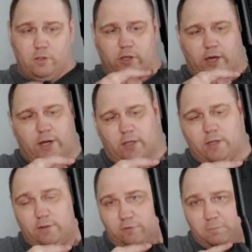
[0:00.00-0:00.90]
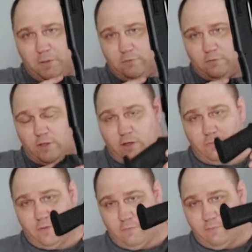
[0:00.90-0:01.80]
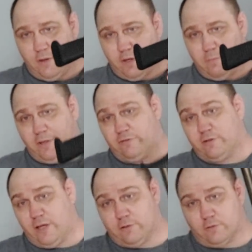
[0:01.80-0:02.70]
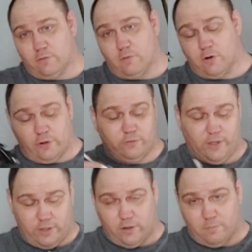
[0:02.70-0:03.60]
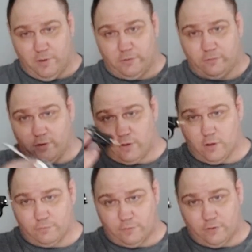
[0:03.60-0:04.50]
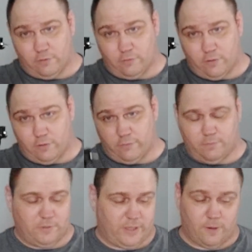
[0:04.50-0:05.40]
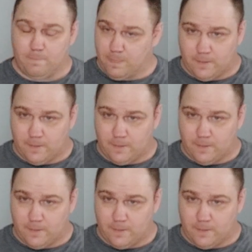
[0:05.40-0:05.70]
You got to cut this piece off if you've got a Mesa Tactical, or you're taking your buttstock off to take your trigger assembly out.